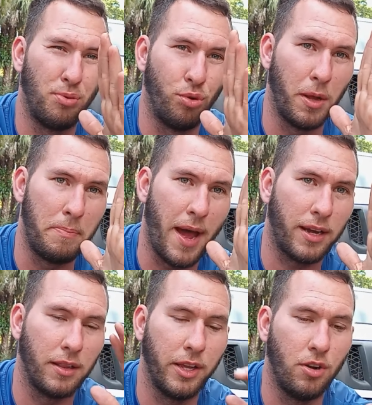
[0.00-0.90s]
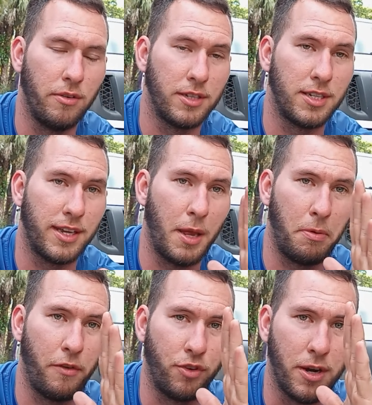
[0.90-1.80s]
pull it back a little and to
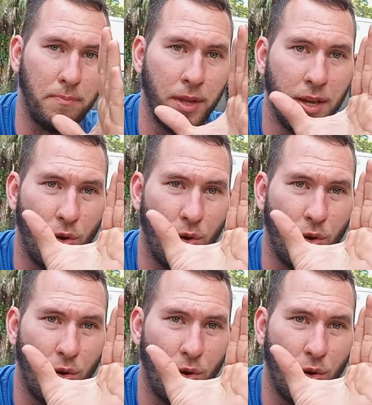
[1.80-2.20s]
keep it from